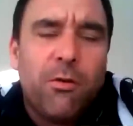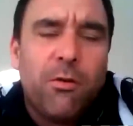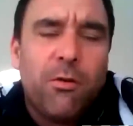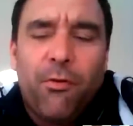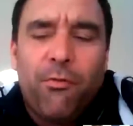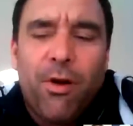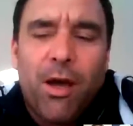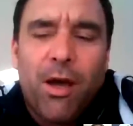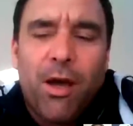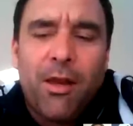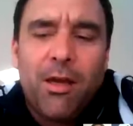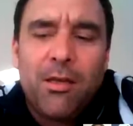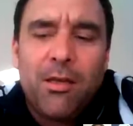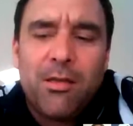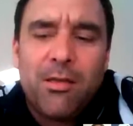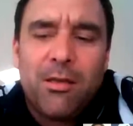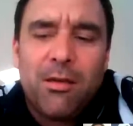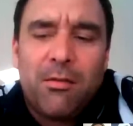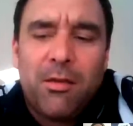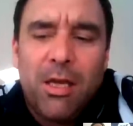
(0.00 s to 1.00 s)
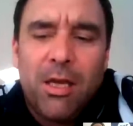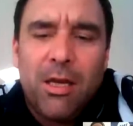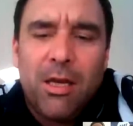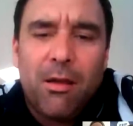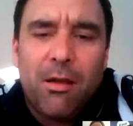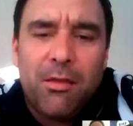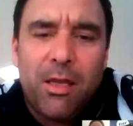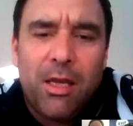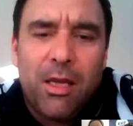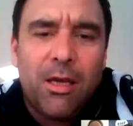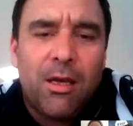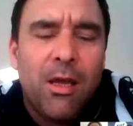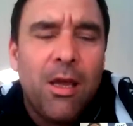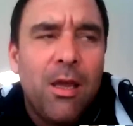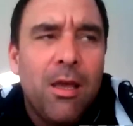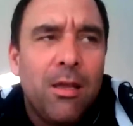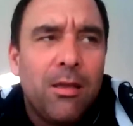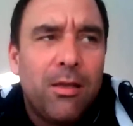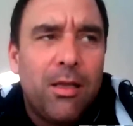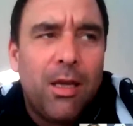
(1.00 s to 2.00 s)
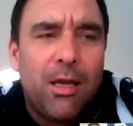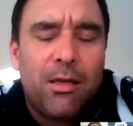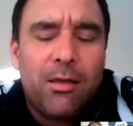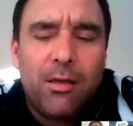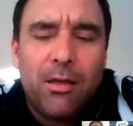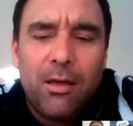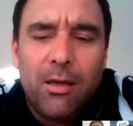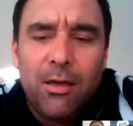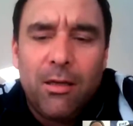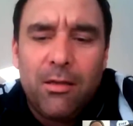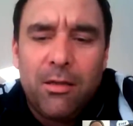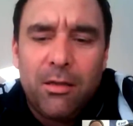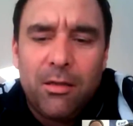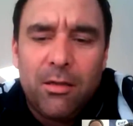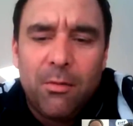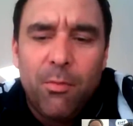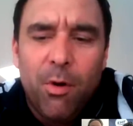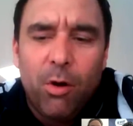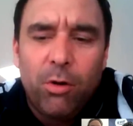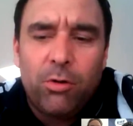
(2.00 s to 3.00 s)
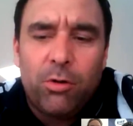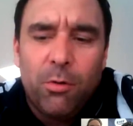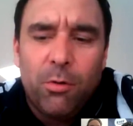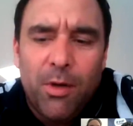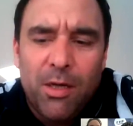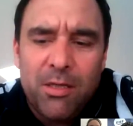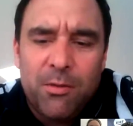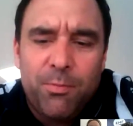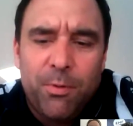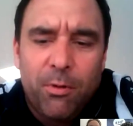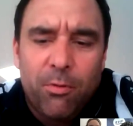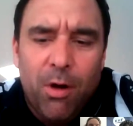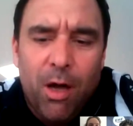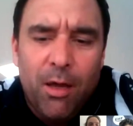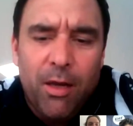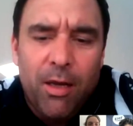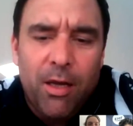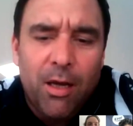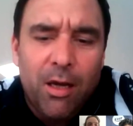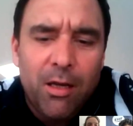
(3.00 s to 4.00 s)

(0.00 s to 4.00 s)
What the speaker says: for Vardar, it's the thing, I think, that the motor must be running.